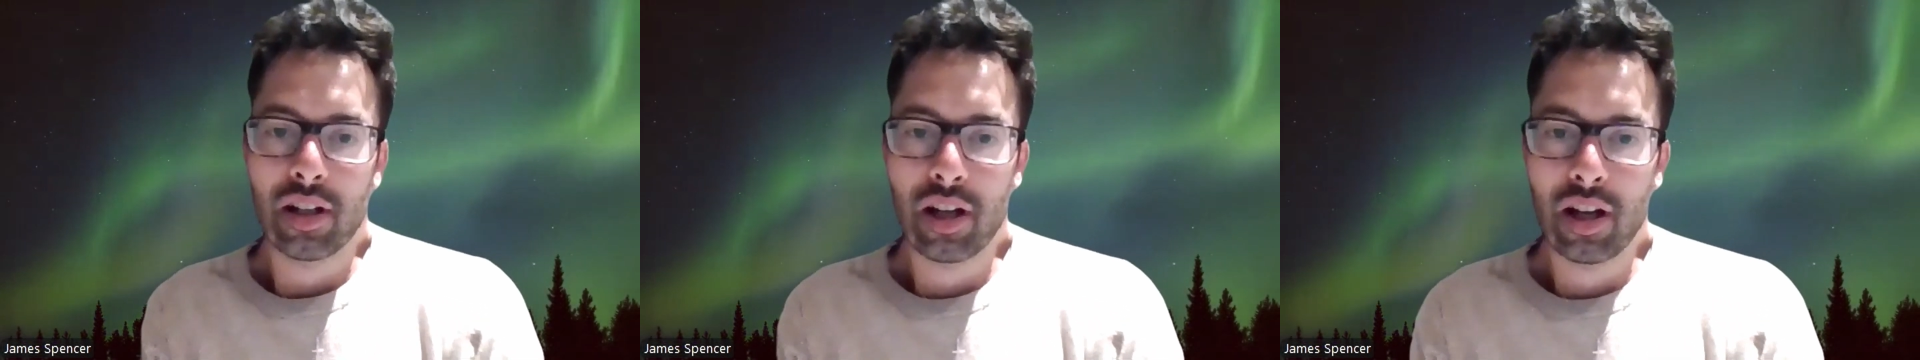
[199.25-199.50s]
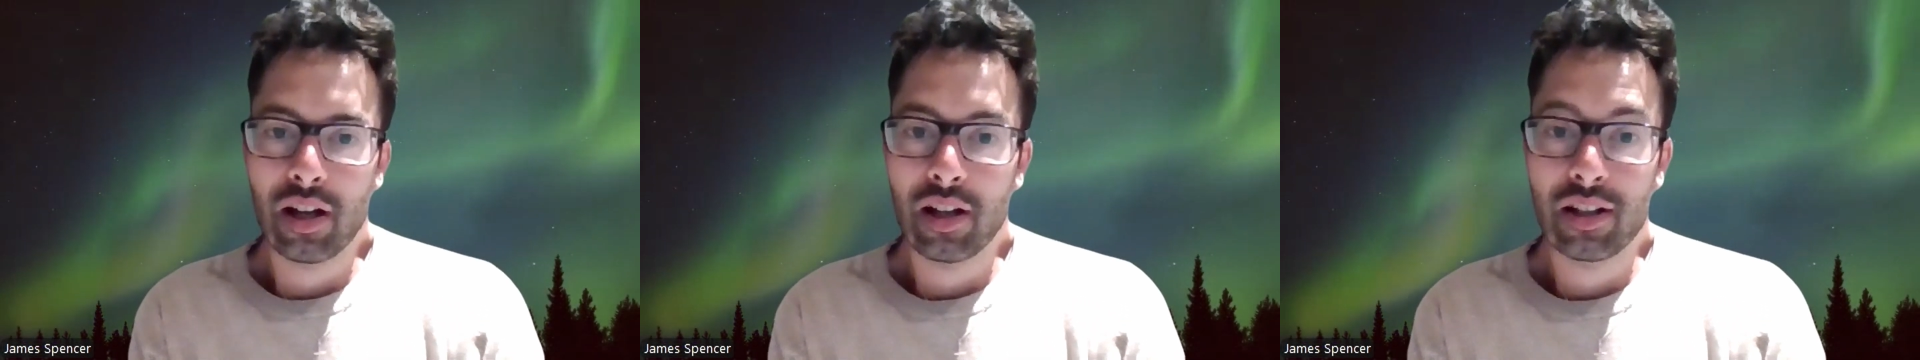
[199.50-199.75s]

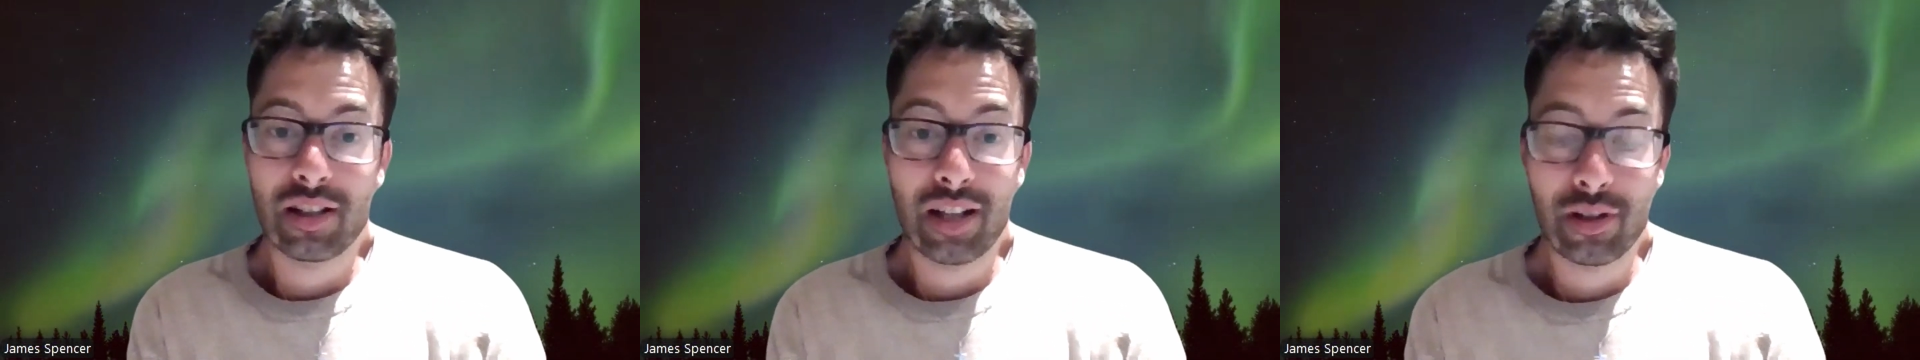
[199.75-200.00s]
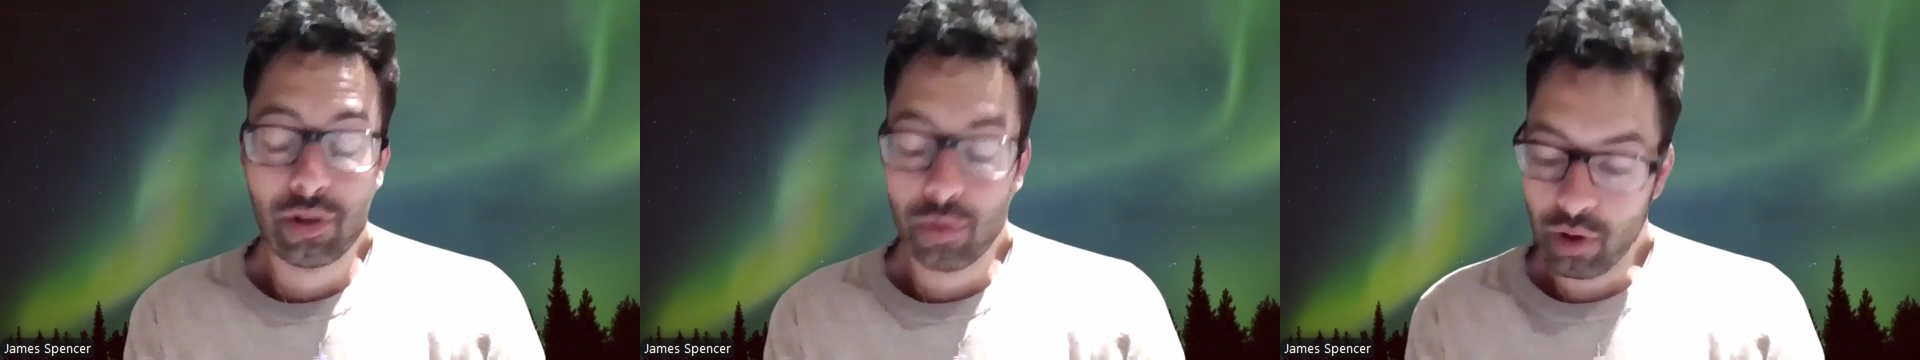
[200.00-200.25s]

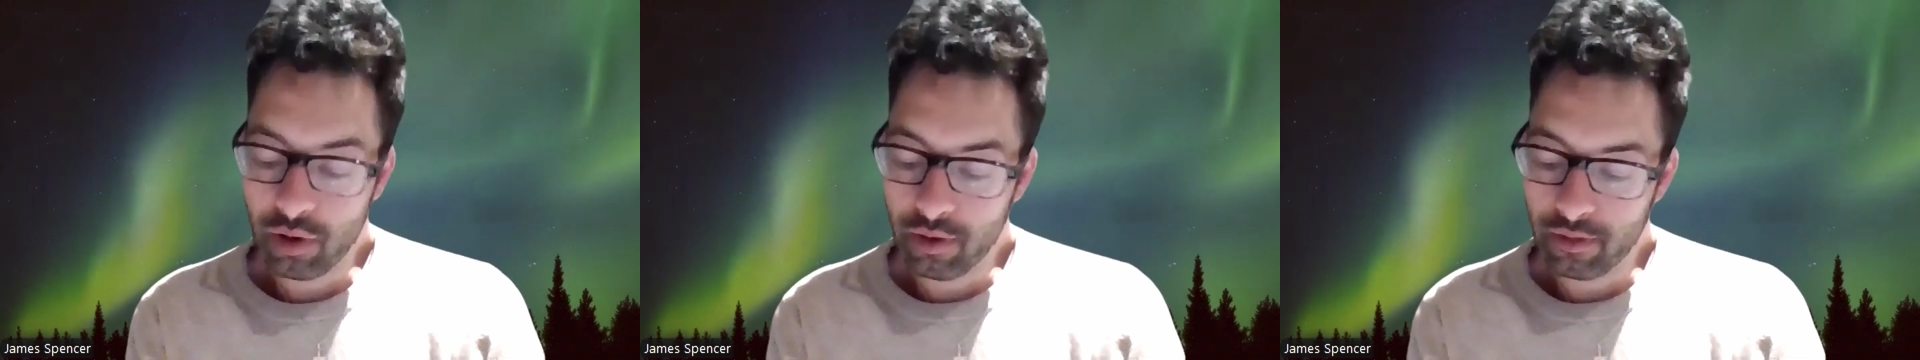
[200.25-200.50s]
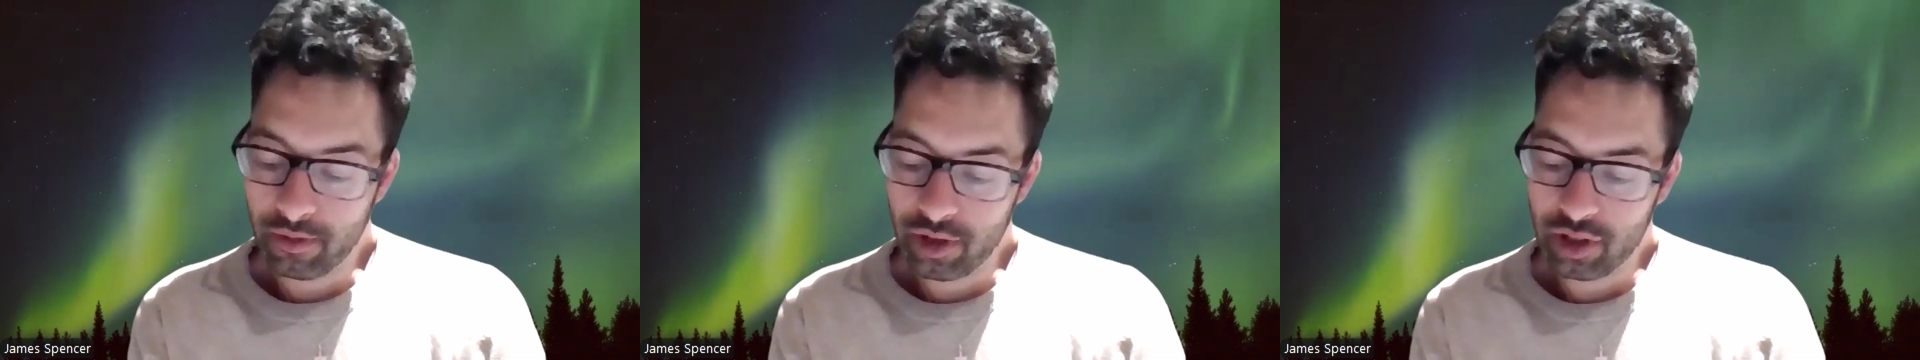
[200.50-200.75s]

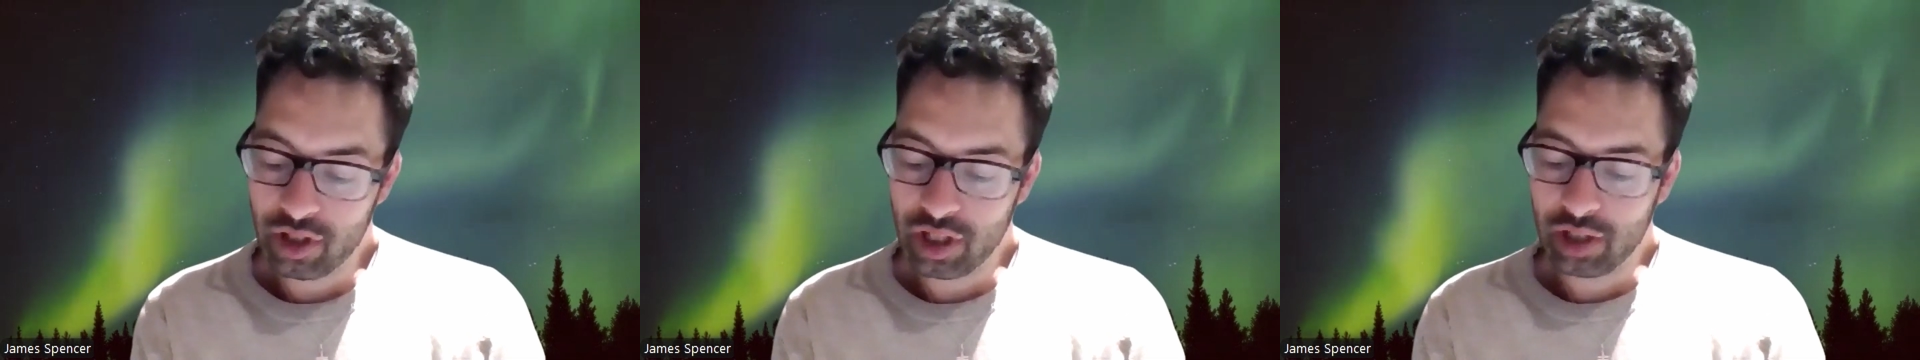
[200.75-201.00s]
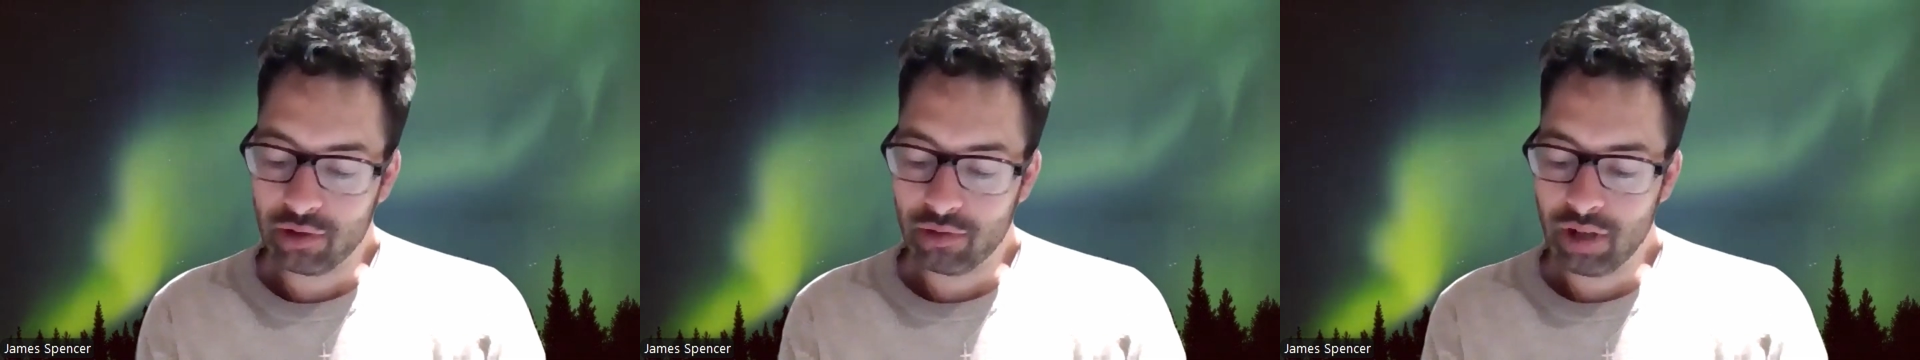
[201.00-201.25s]
10-12,
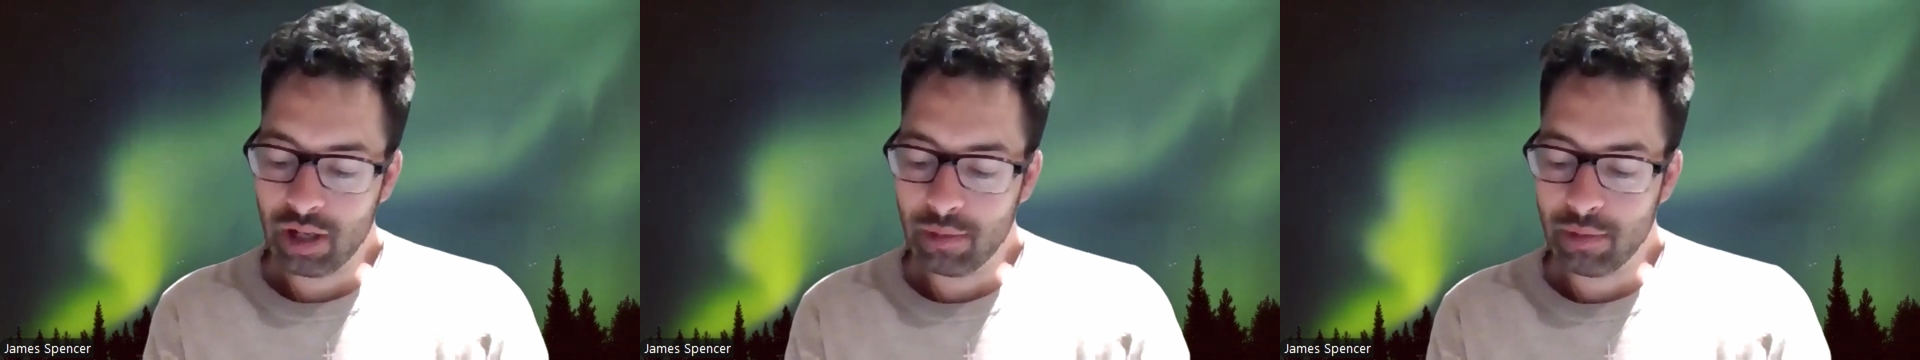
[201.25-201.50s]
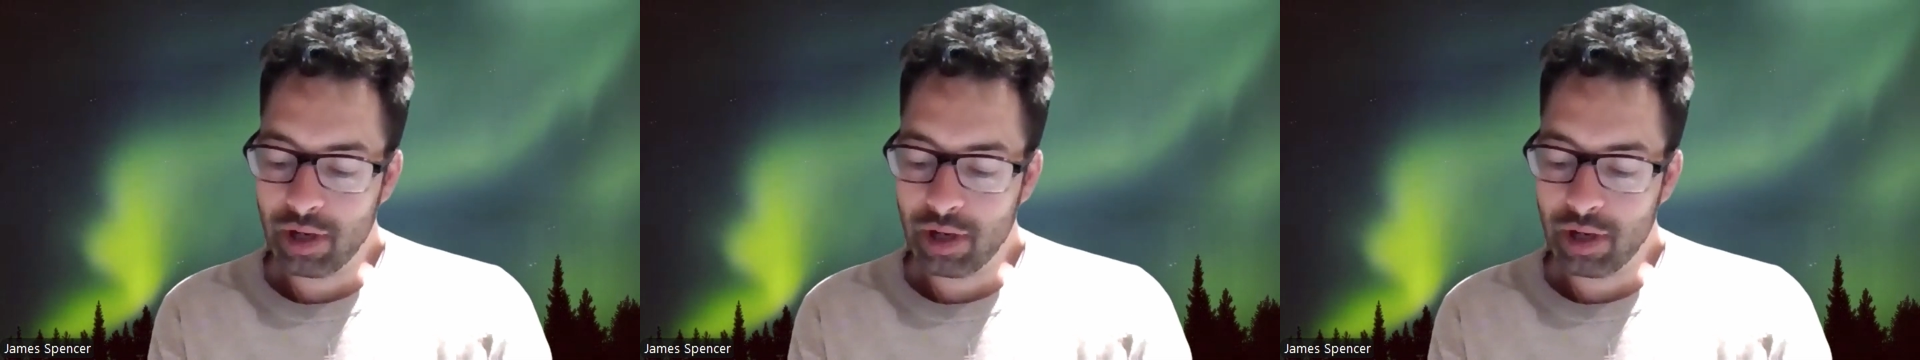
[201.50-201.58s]
6-3,